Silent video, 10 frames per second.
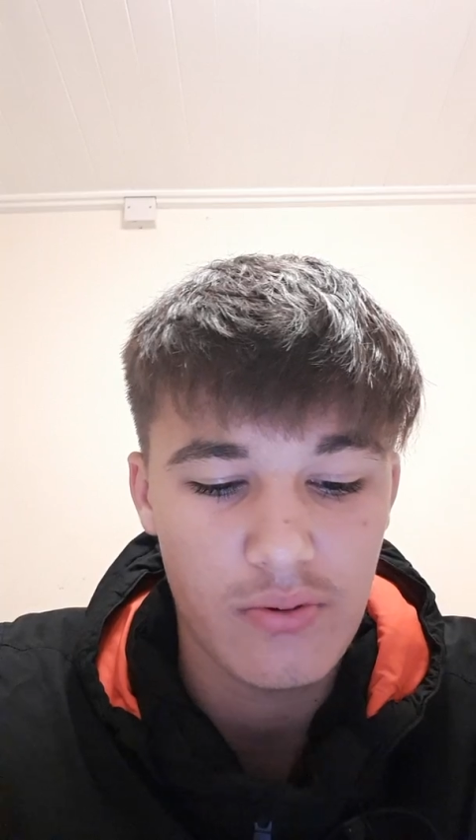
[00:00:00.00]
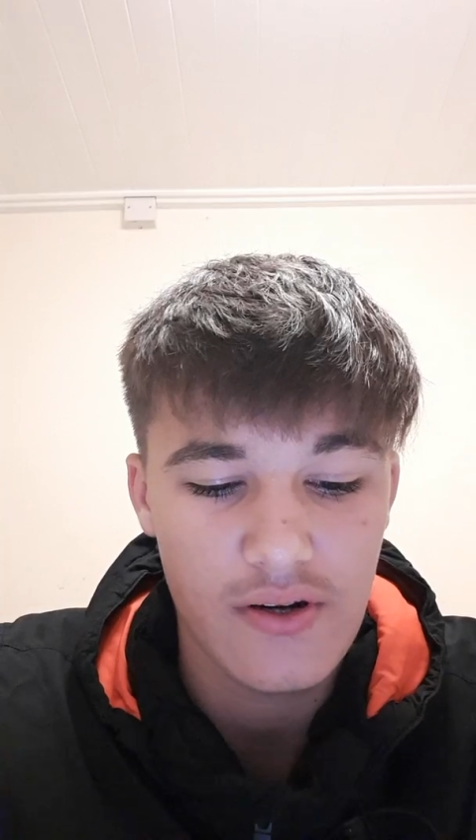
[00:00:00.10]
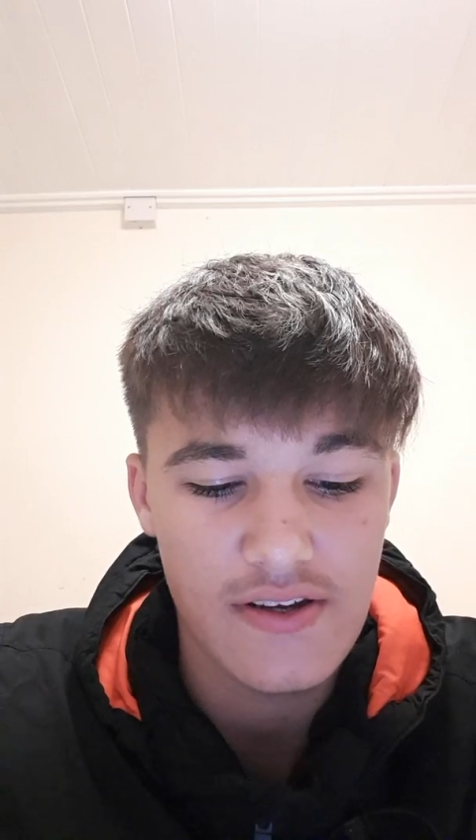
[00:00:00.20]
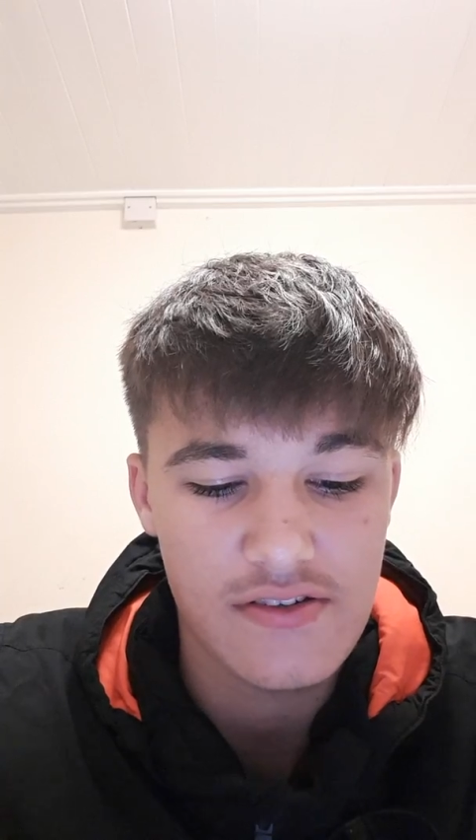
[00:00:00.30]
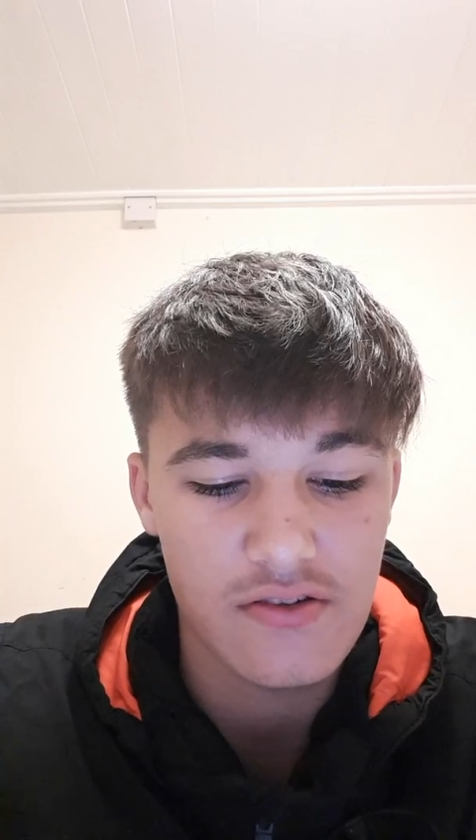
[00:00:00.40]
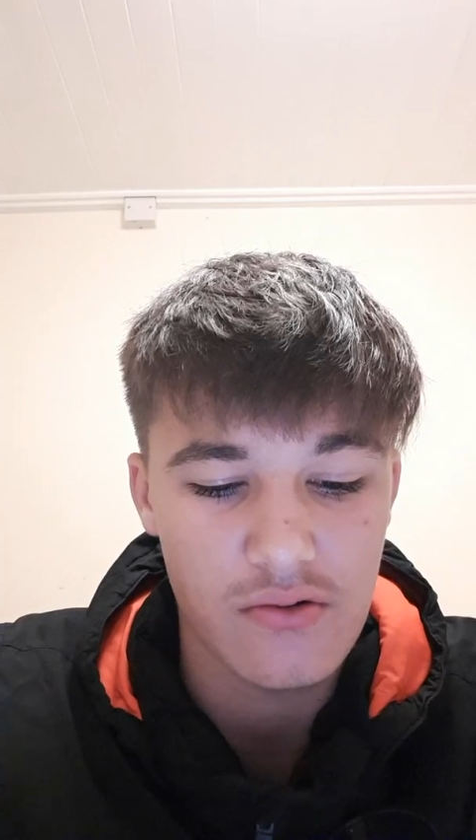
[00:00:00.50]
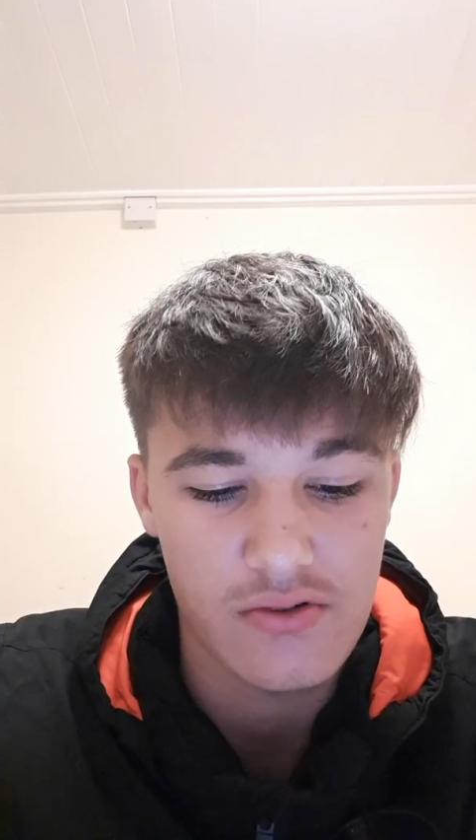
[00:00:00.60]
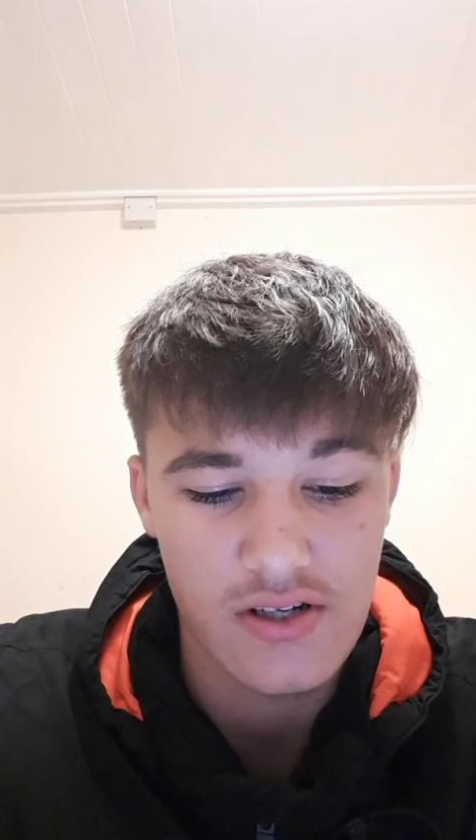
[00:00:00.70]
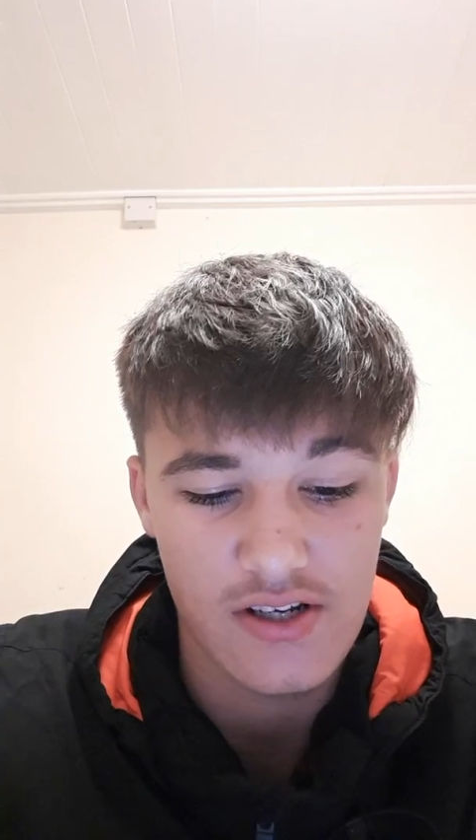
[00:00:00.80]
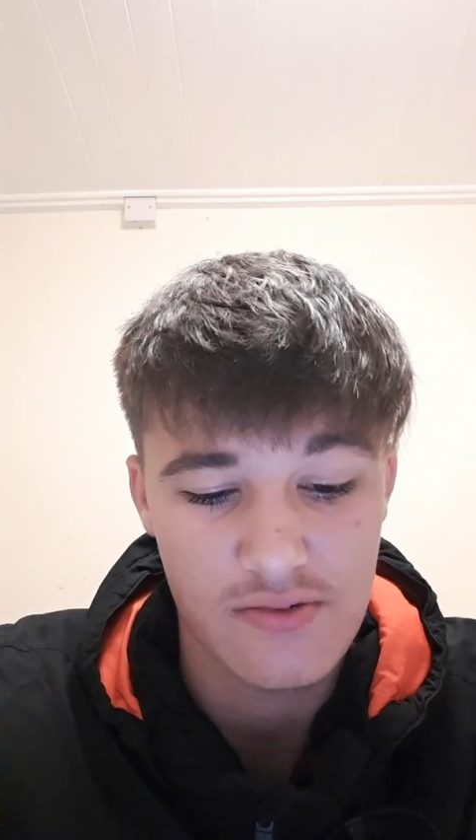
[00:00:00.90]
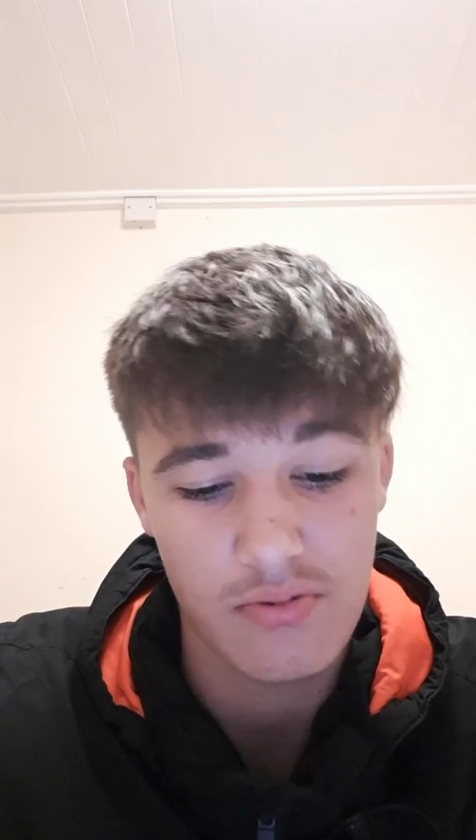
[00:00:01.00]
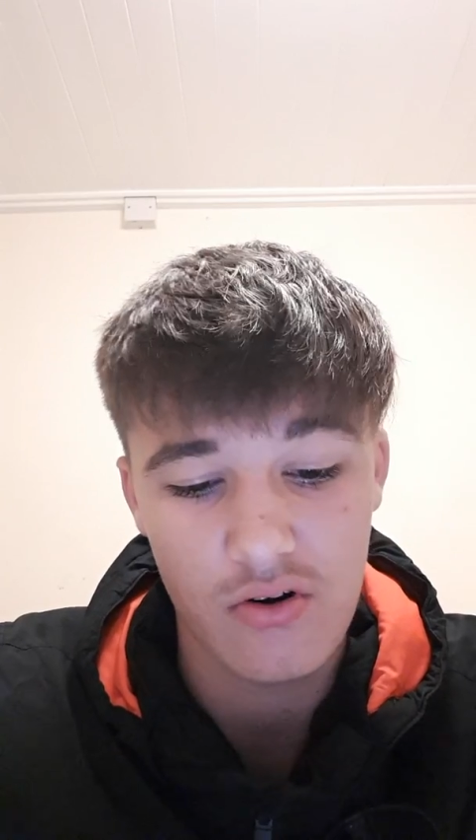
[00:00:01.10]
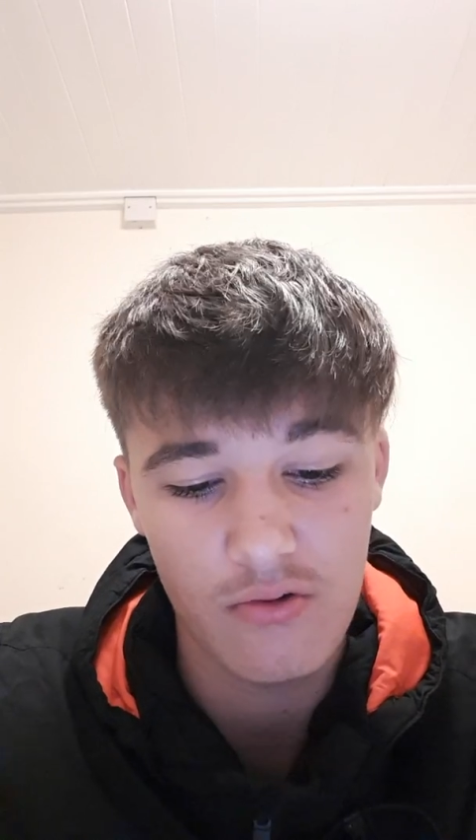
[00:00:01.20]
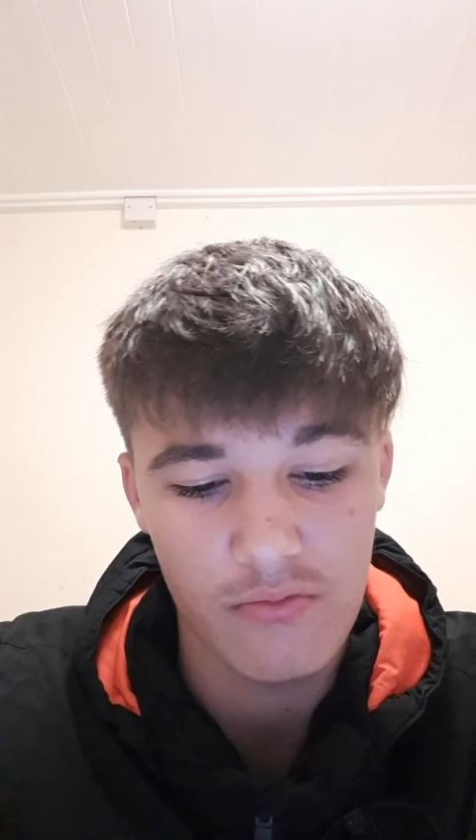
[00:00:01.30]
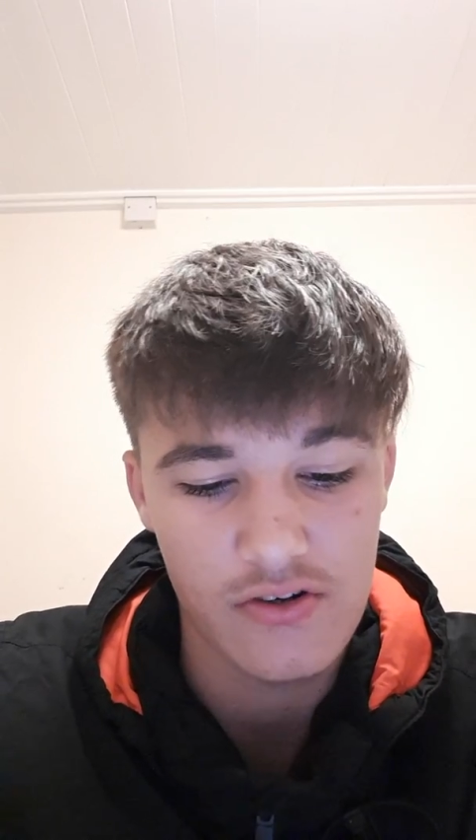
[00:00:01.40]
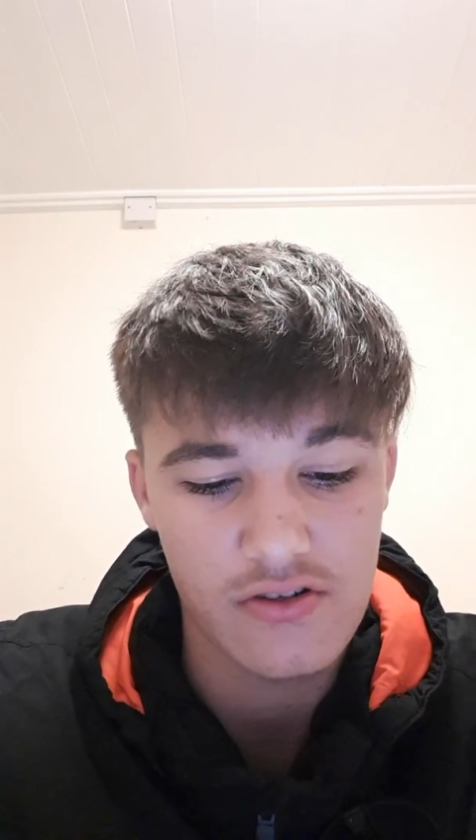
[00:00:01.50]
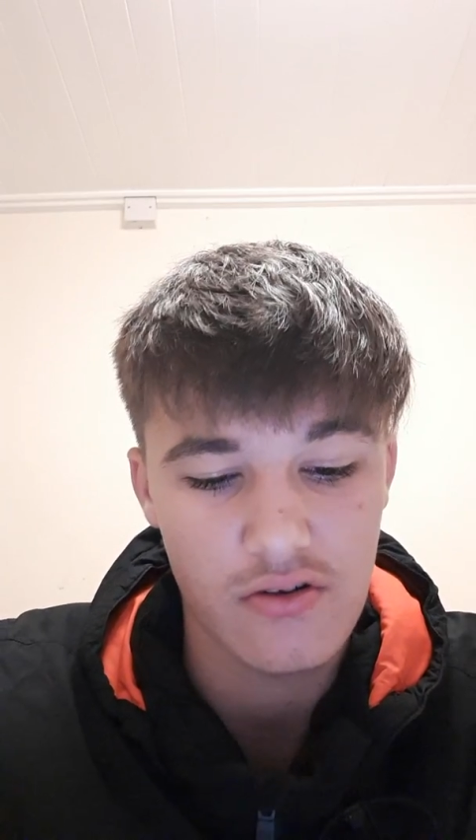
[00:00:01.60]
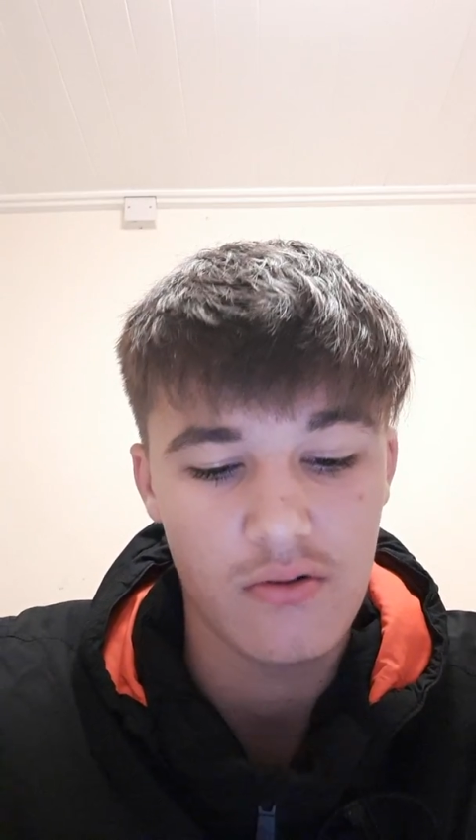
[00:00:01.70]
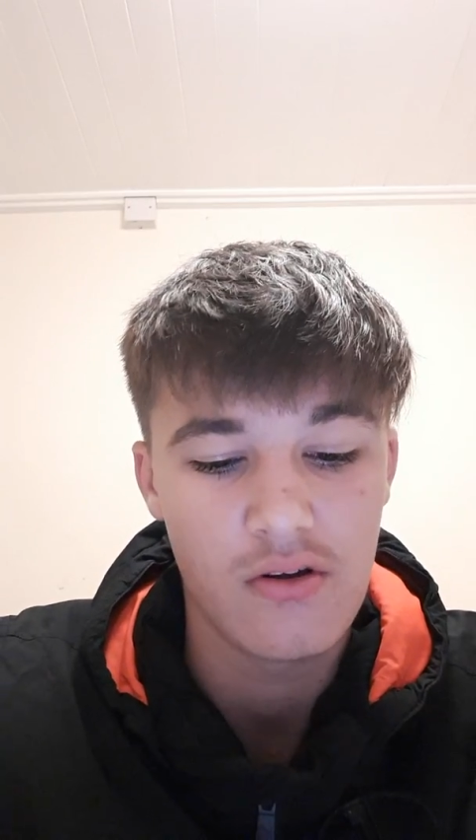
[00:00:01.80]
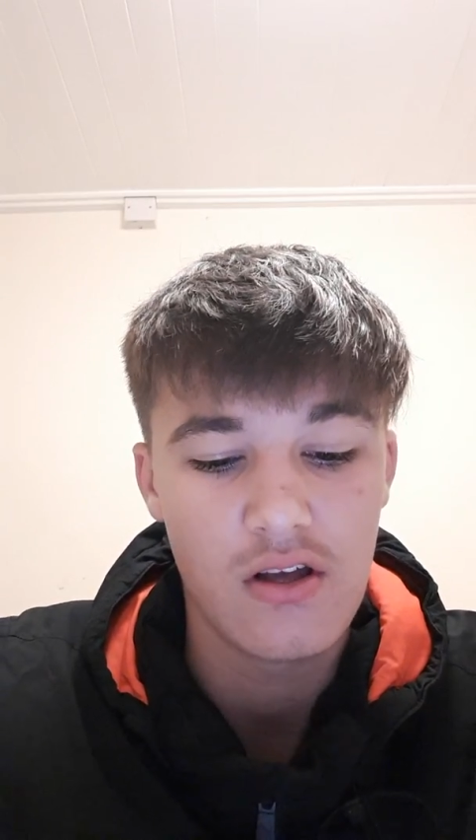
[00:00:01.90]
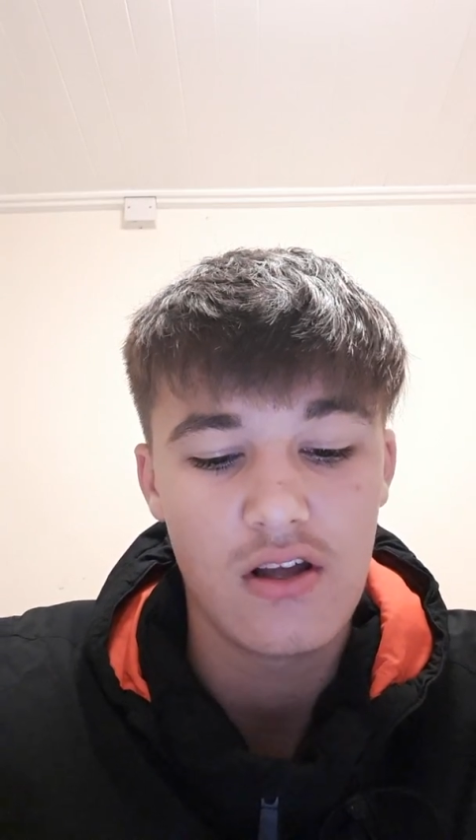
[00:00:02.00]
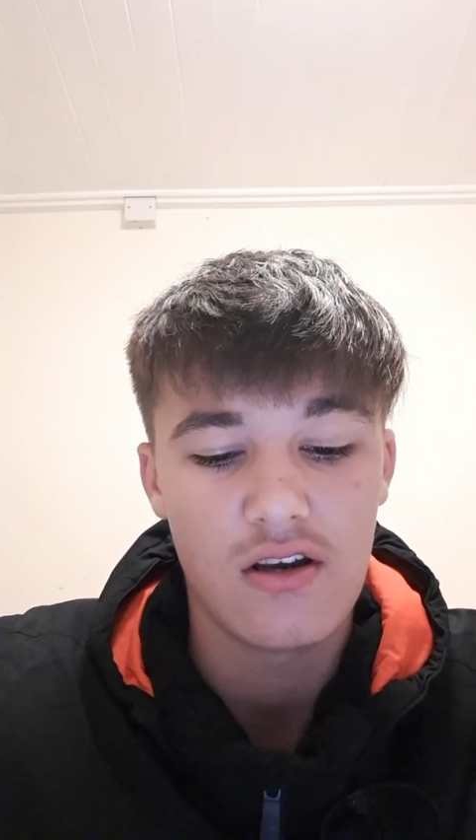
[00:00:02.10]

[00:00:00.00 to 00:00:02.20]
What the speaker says: preschool/primary school,